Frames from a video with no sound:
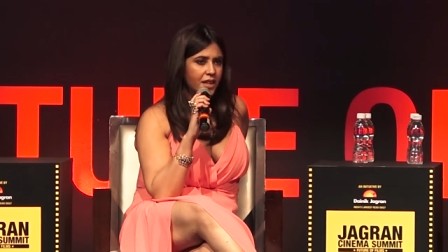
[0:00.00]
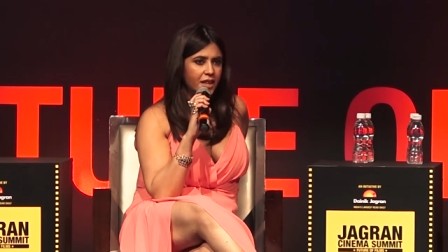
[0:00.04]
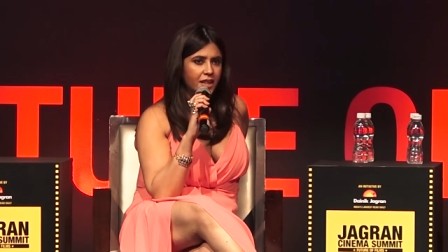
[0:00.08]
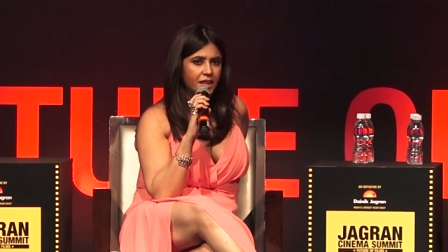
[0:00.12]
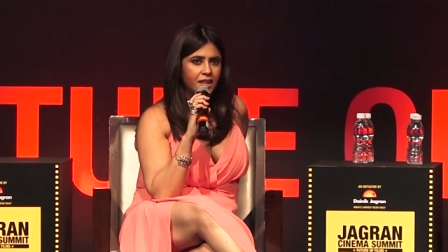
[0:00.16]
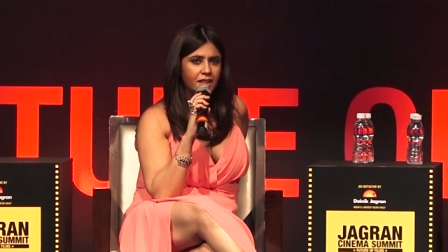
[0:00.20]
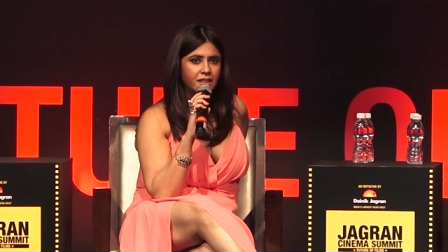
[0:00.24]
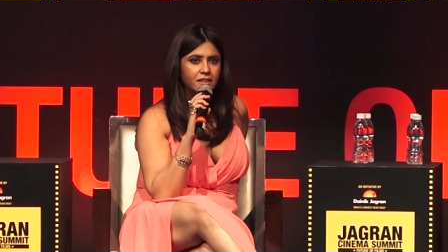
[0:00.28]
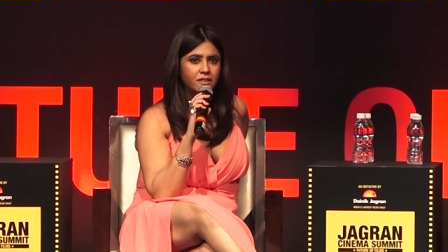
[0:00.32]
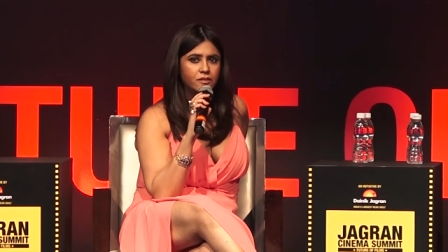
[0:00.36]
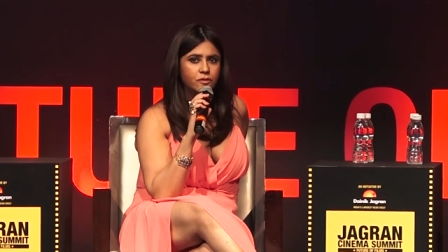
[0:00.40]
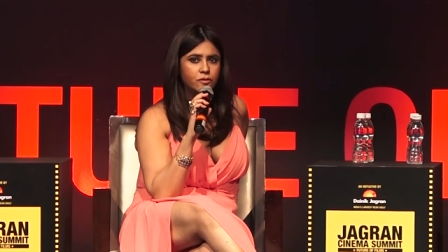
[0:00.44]

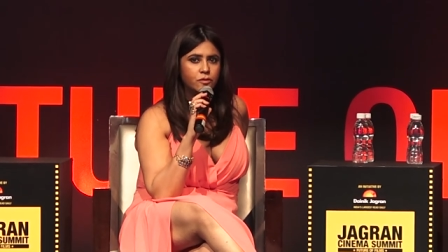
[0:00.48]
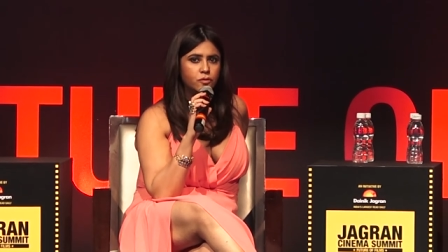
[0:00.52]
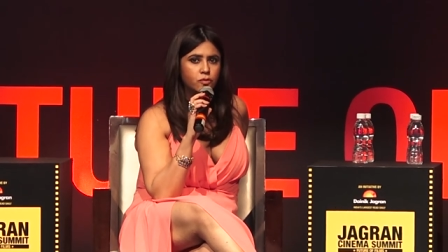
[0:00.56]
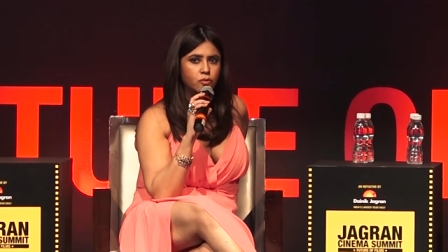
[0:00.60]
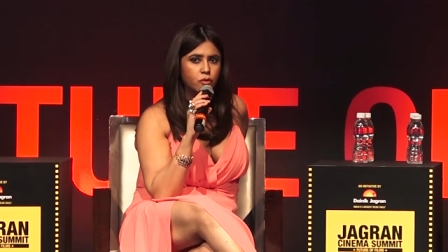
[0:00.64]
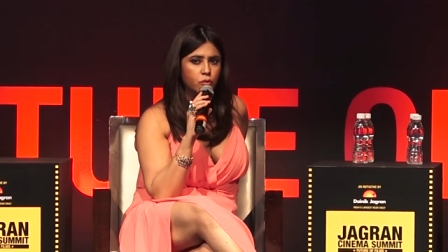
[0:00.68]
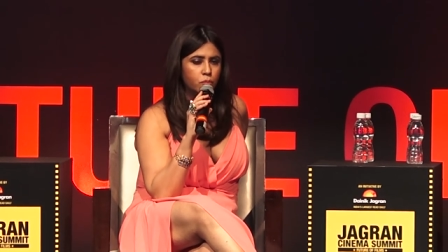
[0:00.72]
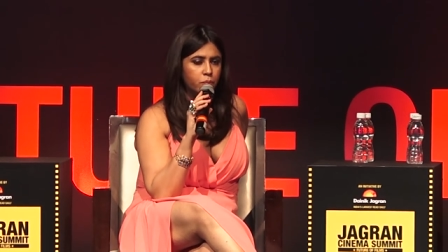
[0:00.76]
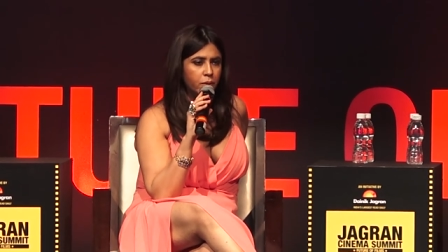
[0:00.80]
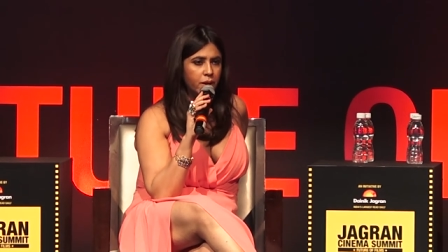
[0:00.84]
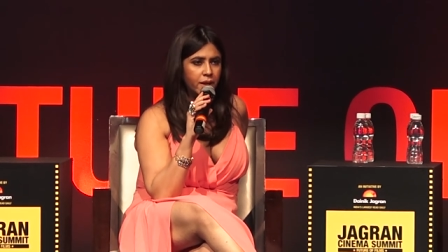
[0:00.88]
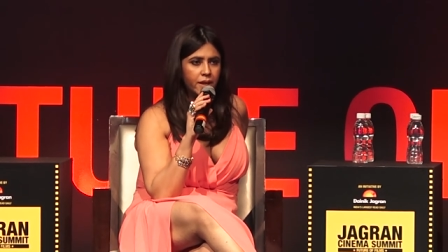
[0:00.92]
He's
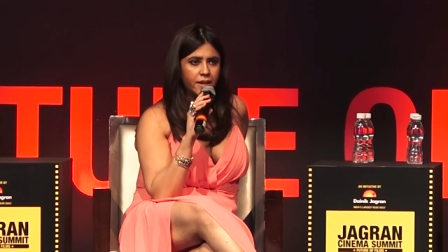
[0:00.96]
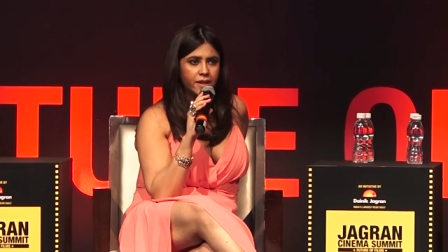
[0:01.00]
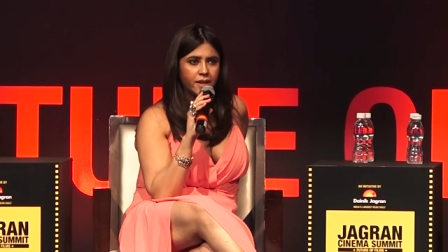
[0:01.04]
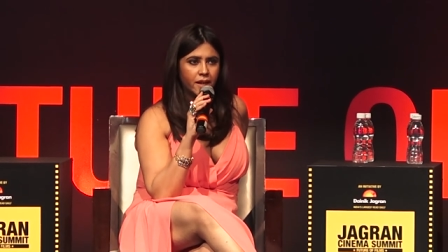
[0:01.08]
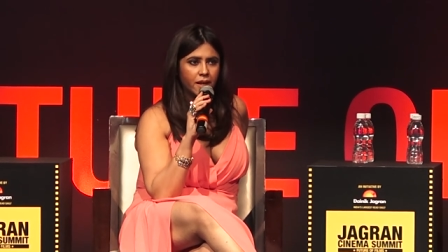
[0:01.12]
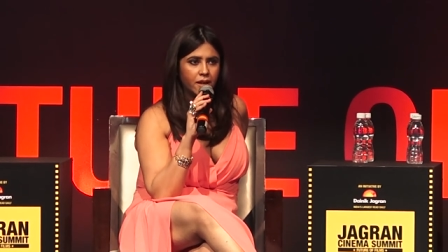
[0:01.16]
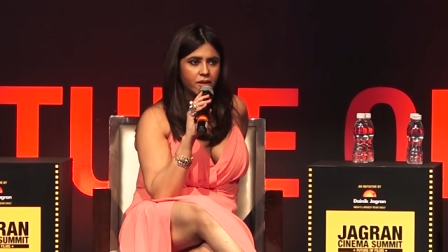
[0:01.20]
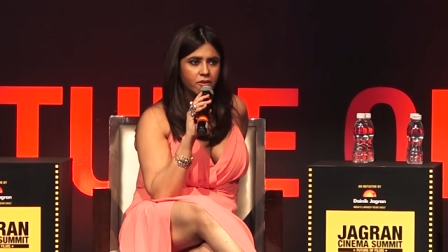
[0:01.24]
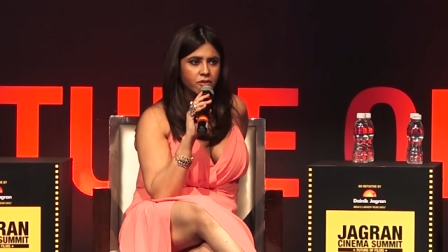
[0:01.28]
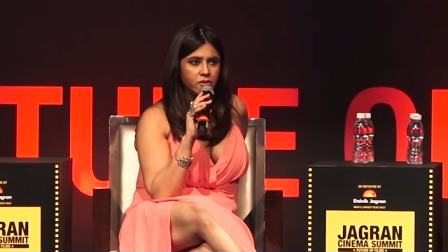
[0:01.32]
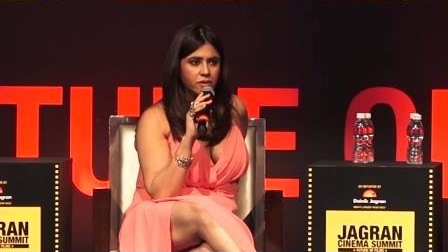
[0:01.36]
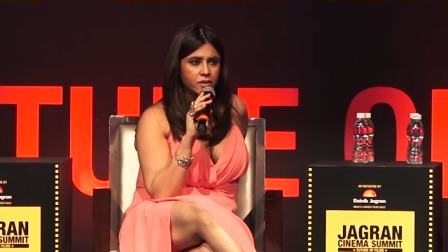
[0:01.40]
super
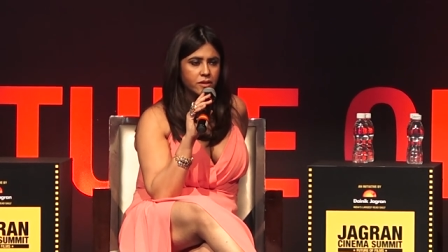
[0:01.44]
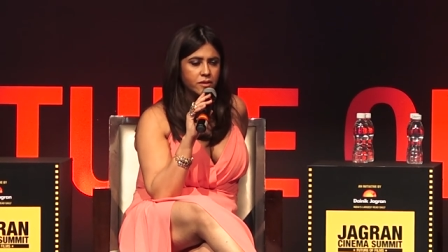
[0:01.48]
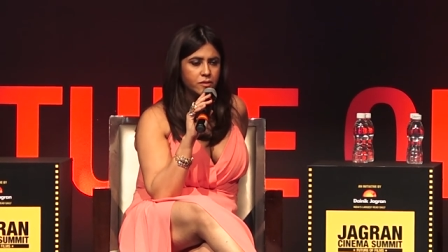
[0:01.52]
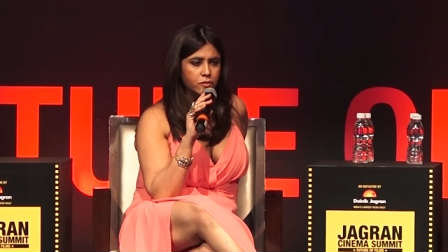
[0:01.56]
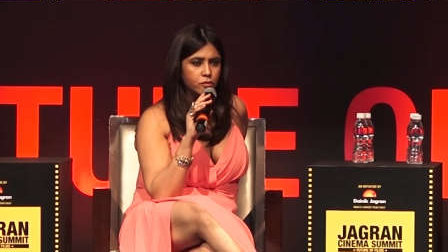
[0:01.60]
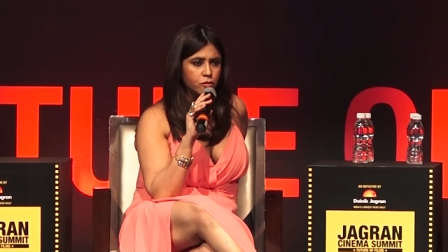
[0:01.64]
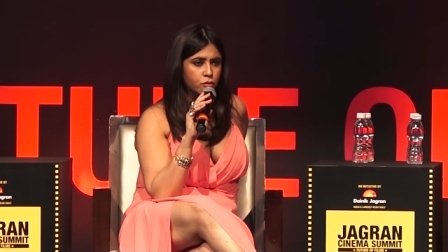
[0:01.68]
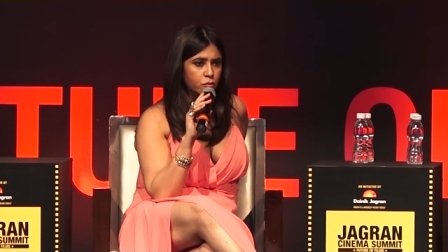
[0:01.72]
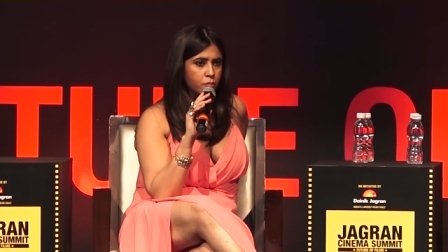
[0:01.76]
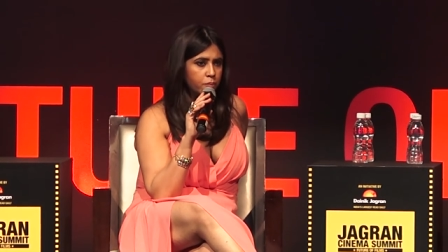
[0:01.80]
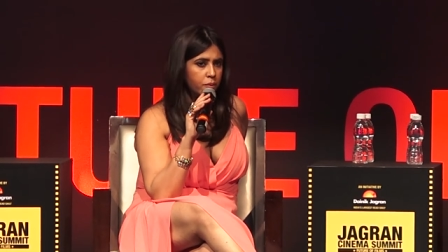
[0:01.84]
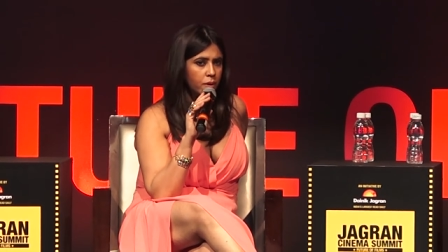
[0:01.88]
intelligent,
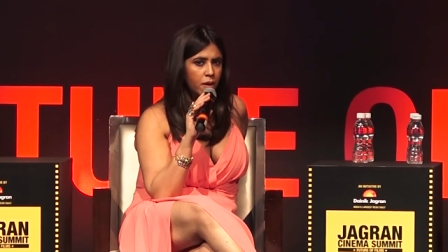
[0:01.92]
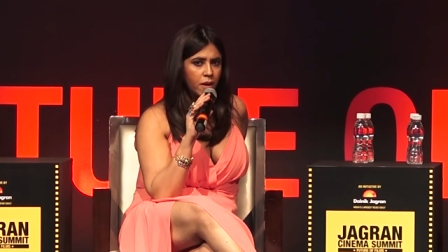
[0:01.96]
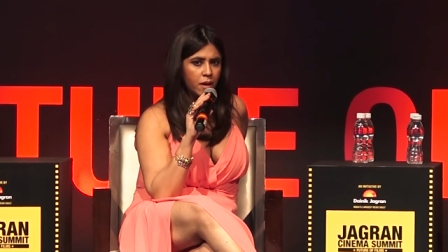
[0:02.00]
super